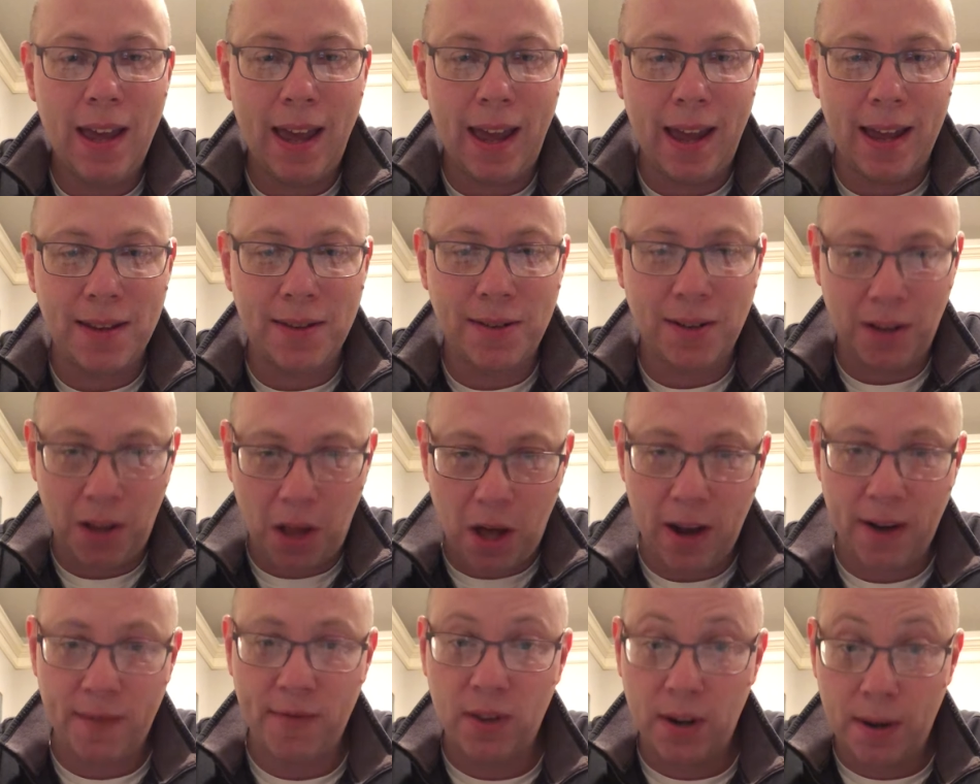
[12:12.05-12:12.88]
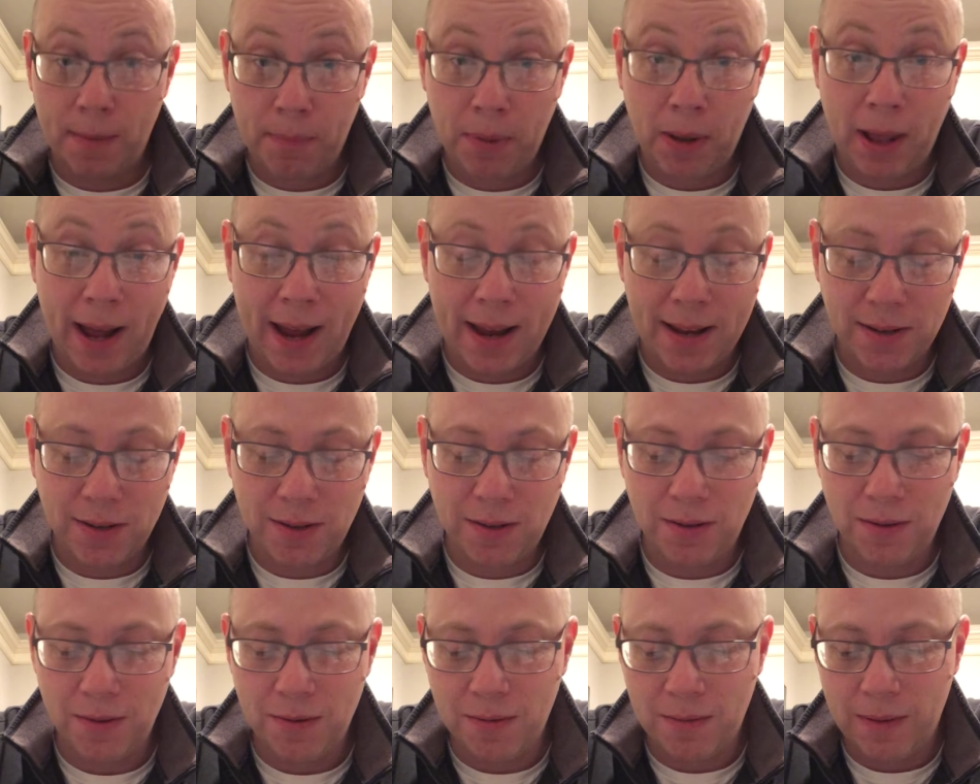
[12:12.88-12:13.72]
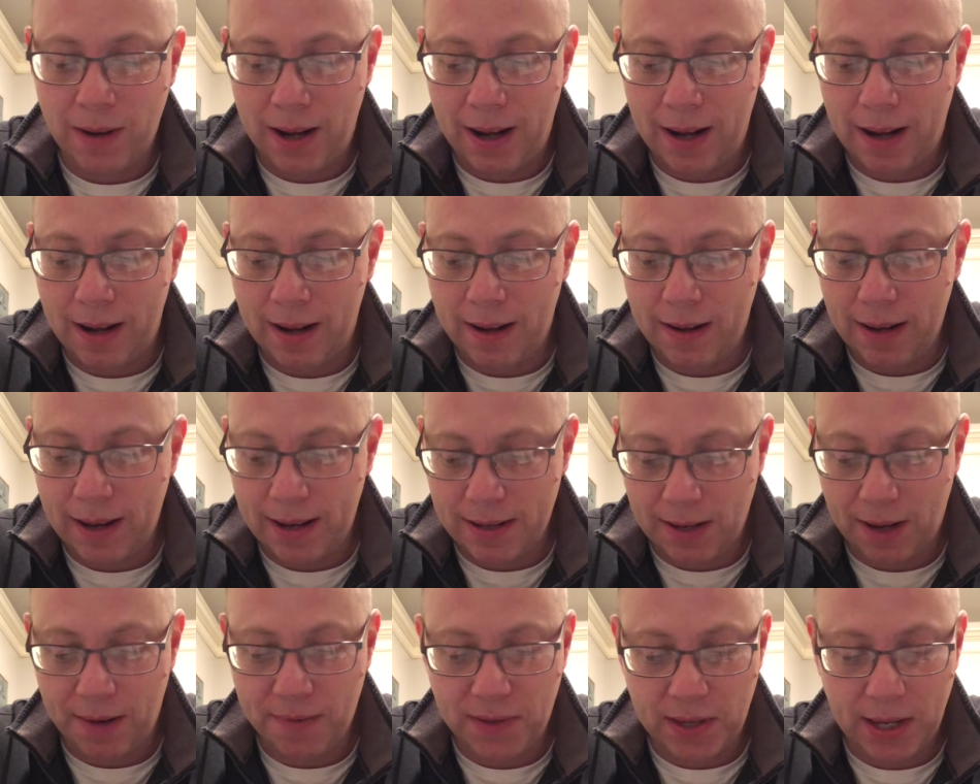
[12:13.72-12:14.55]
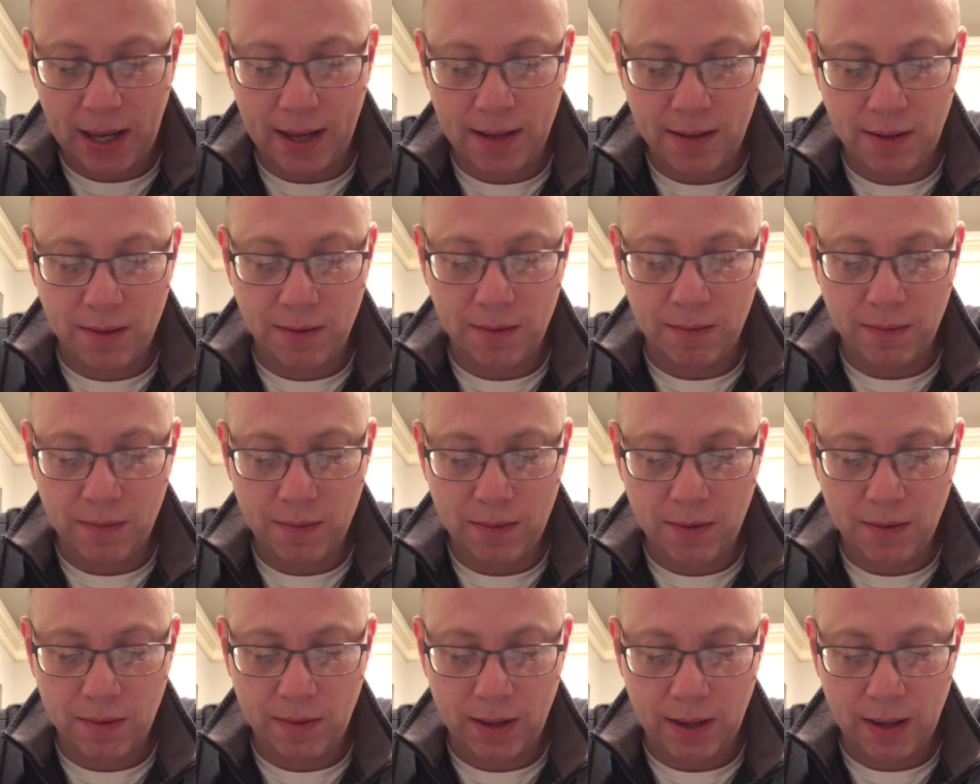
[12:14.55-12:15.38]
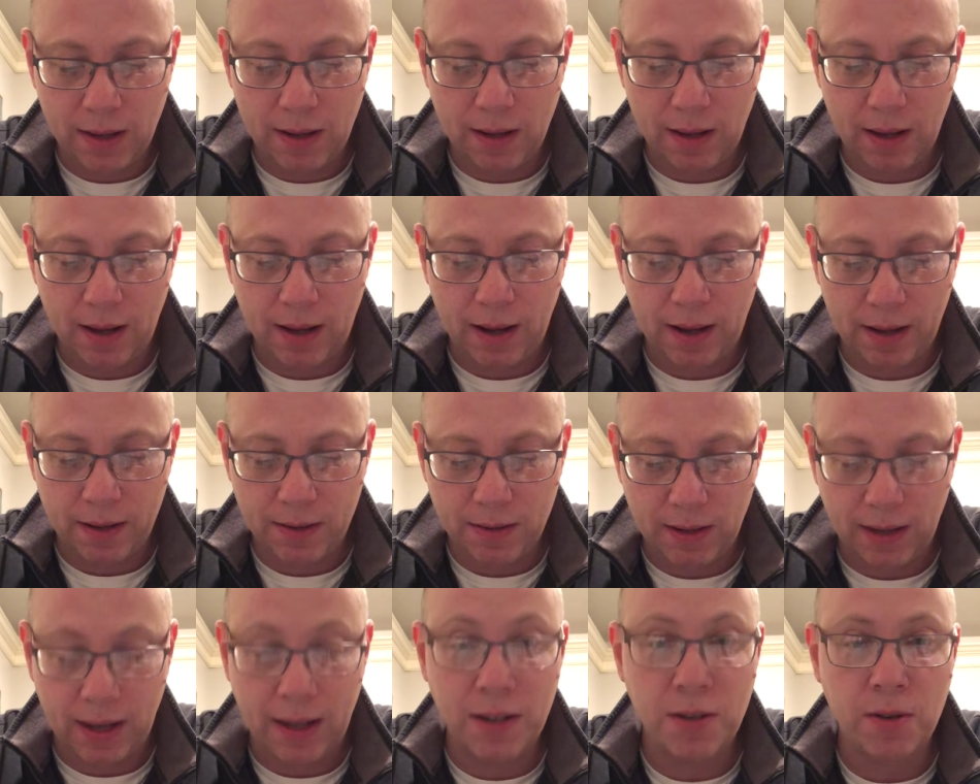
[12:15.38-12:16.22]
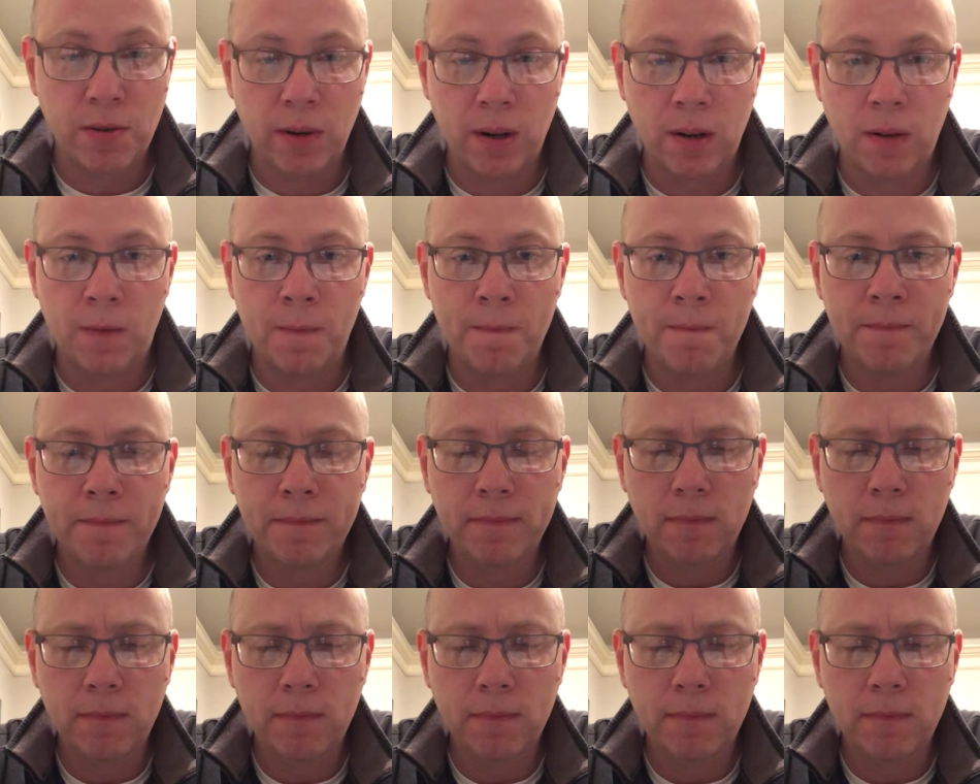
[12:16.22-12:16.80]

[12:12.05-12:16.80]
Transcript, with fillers: as a lot of it applies to, uh, as I've said, to to the uh, to Israel